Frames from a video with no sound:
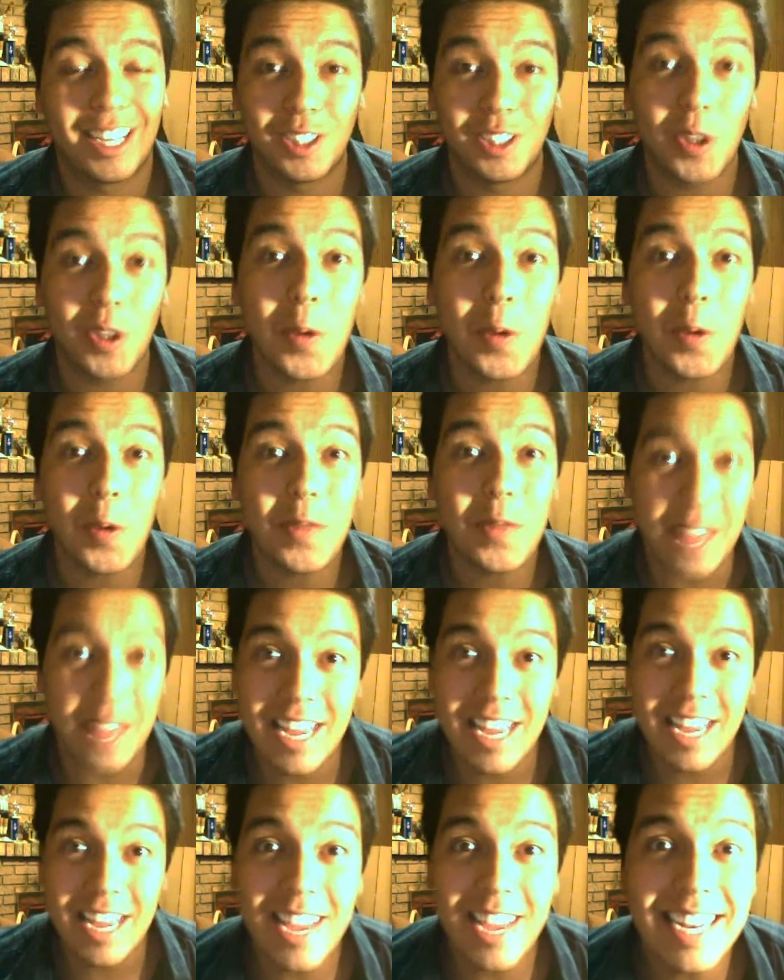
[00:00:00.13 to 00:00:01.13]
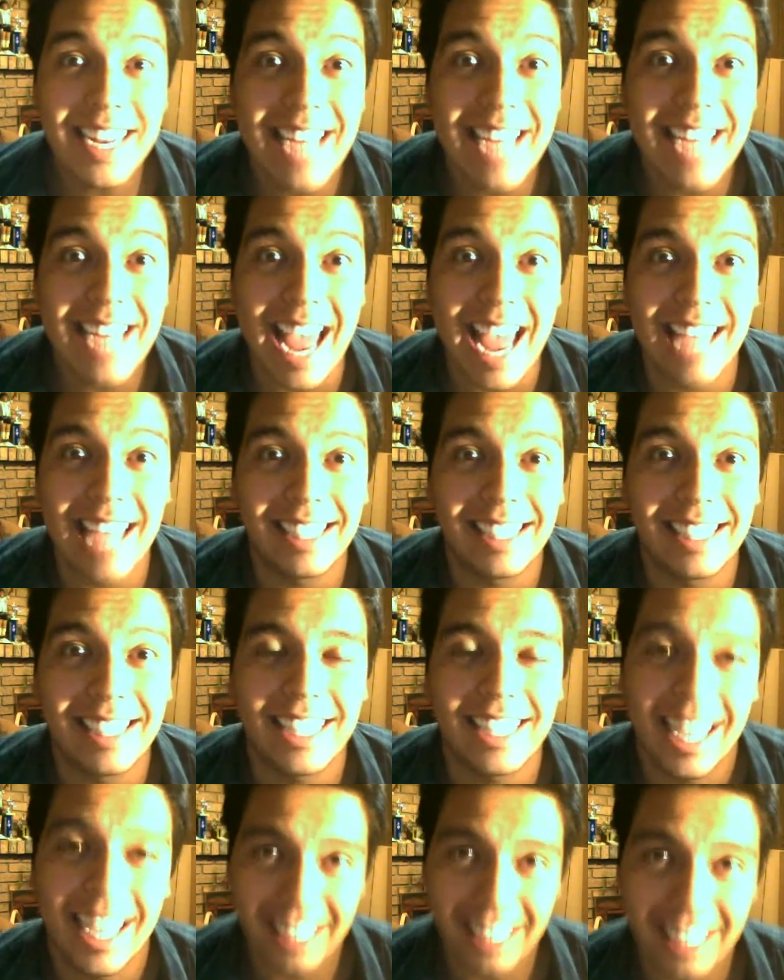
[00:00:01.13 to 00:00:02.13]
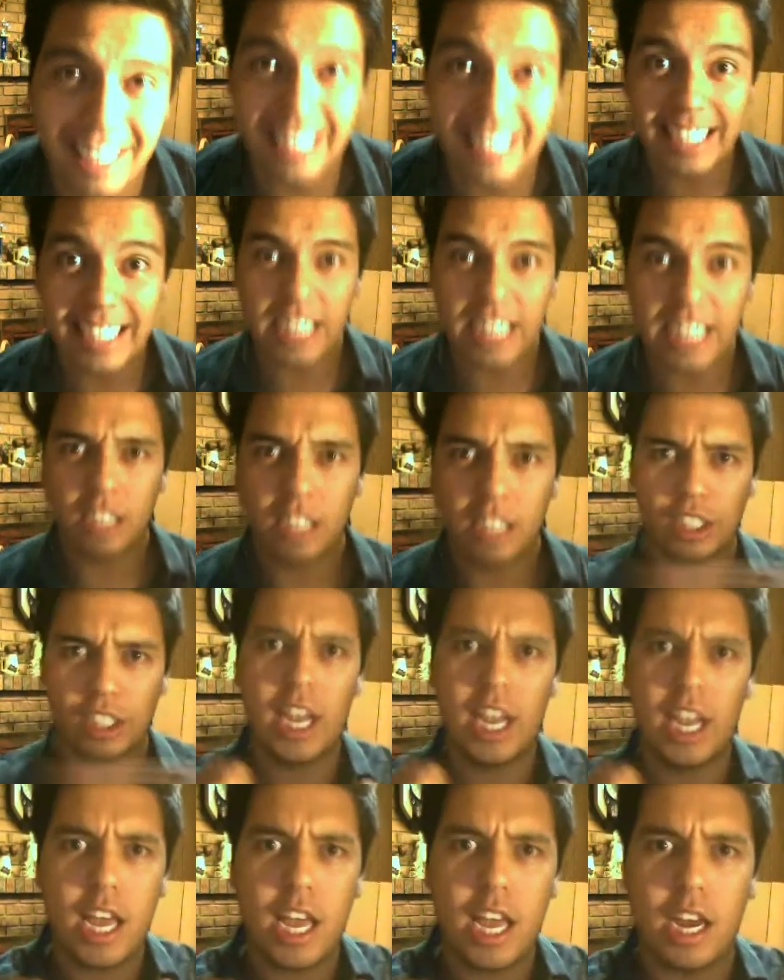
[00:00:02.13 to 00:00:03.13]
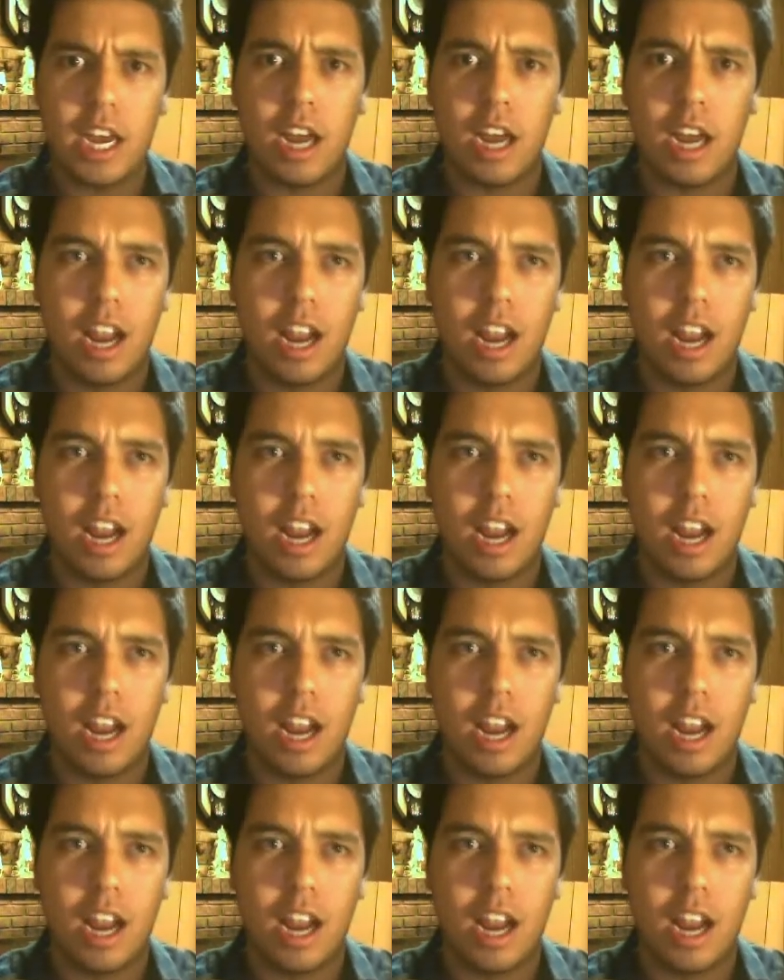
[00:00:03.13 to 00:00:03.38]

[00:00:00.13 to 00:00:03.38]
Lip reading: So You Think You Can Dance, Season 10.